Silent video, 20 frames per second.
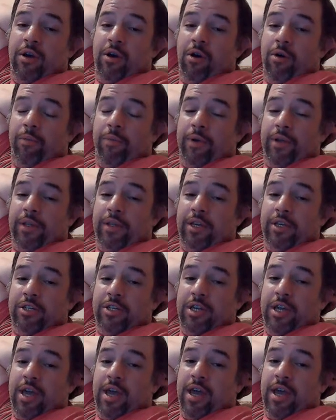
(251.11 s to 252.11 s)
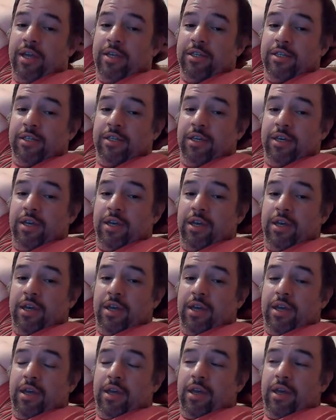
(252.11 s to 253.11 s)
opening that she has
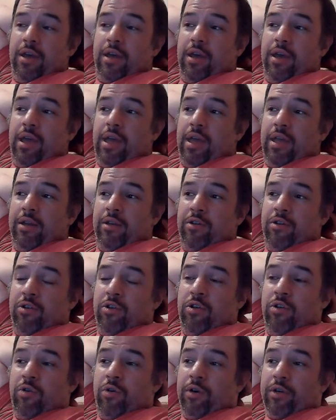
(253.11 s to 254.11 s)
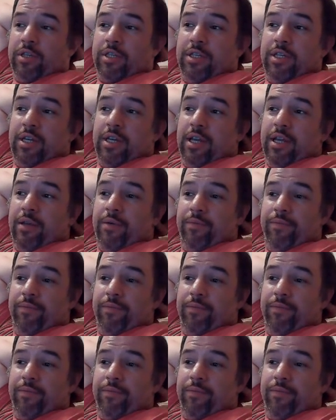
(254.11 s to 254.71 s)
in New York City.